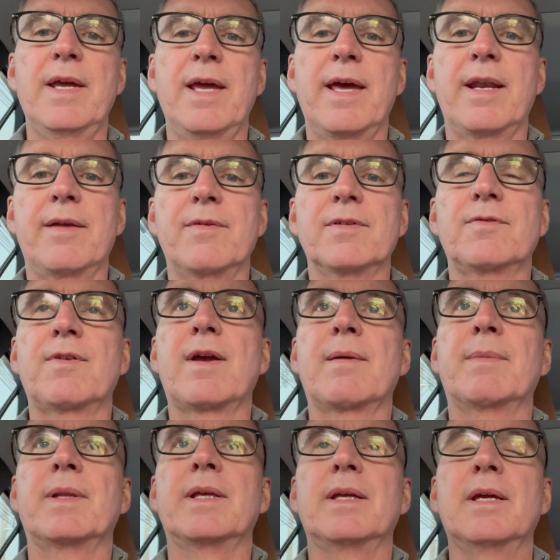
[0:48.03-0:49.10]
and of his
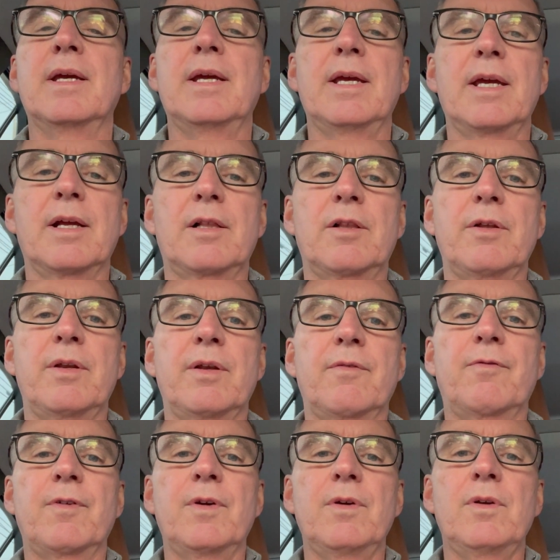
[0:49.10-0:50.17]
family, including
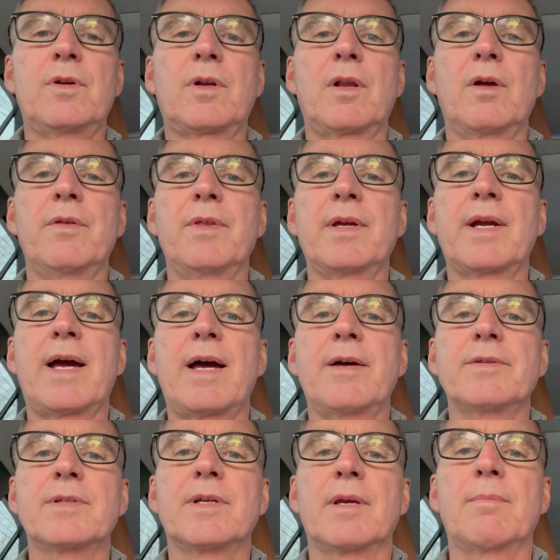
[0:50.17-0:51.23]
food, clothing,
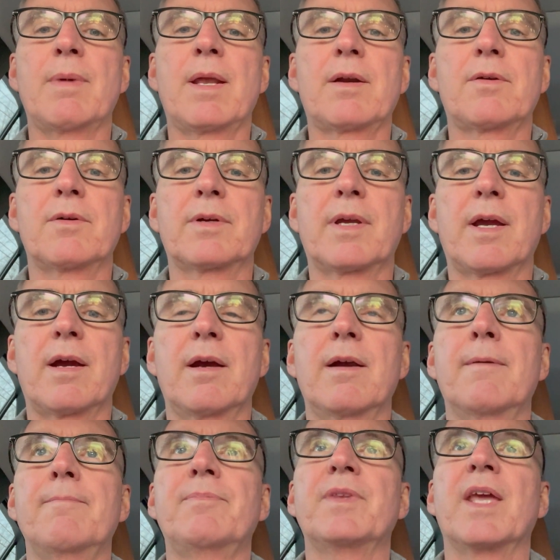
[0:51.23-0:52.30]
housing, and medical
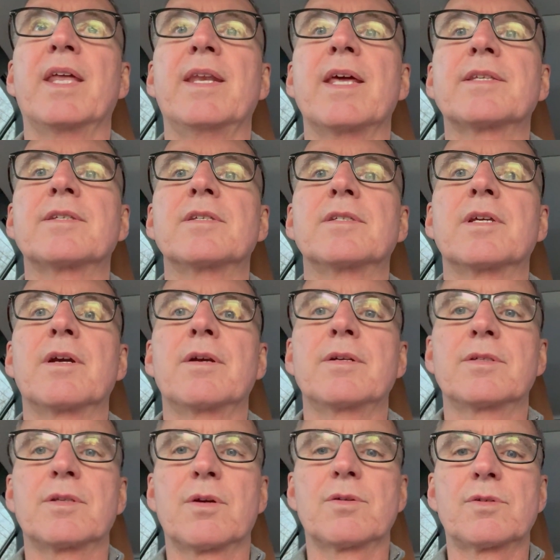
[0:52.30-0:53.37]
care, and necessary
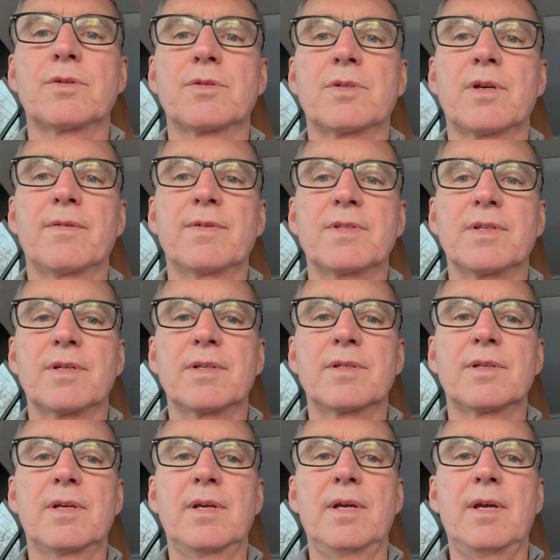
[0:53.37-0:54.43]
social services,